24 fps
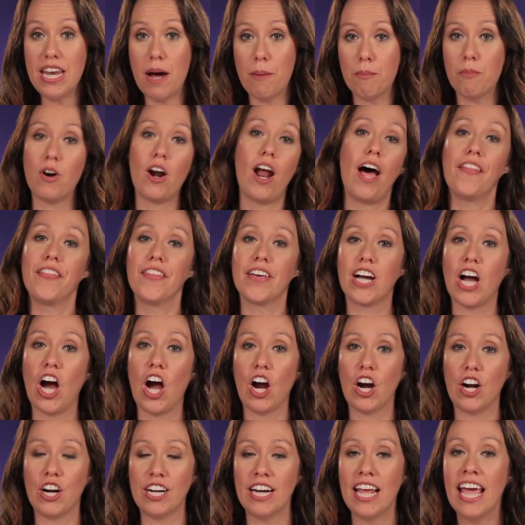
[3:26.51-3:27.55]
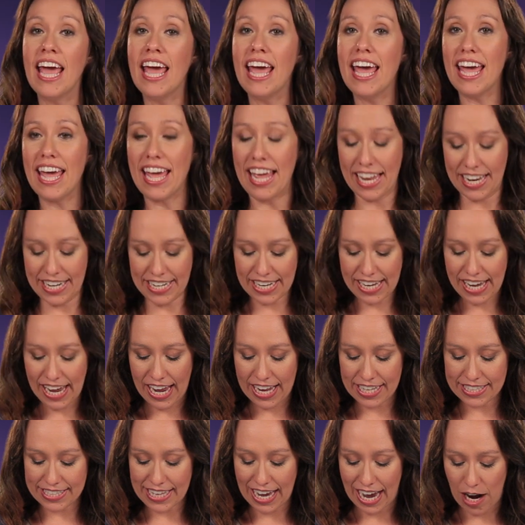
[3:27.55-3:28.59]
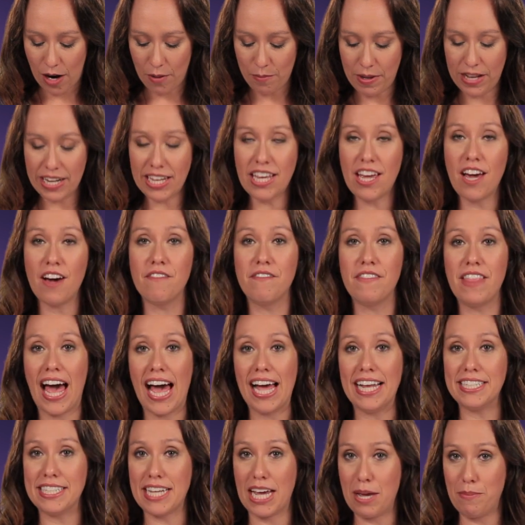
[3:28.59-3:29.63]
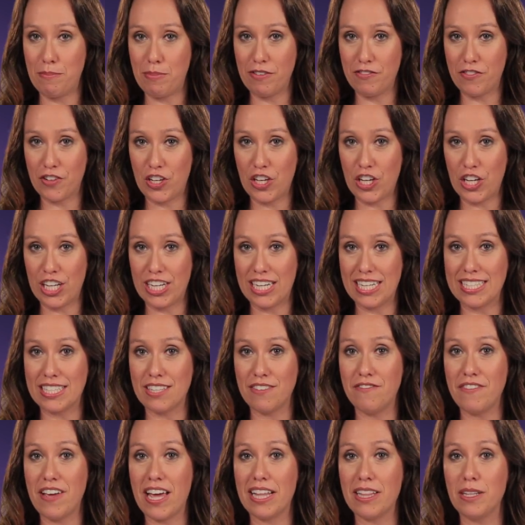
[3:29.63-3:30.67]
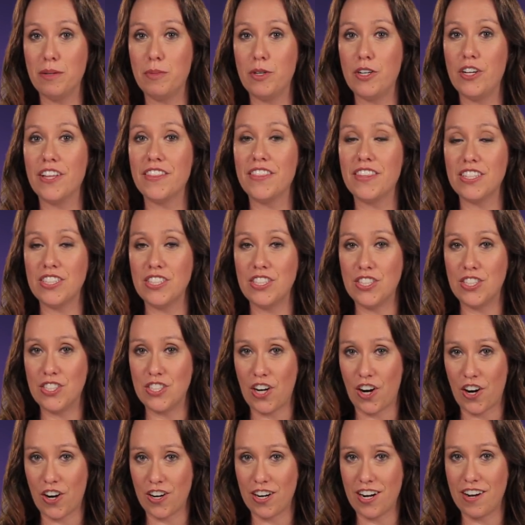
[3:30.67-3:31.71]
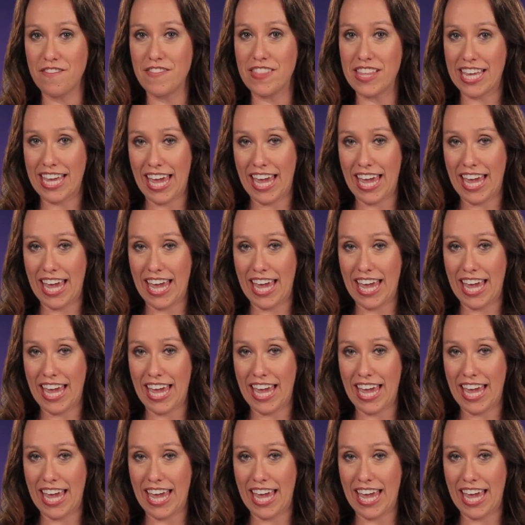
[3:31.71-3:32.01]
number on the card indicates how many of that type of good is available at the start of the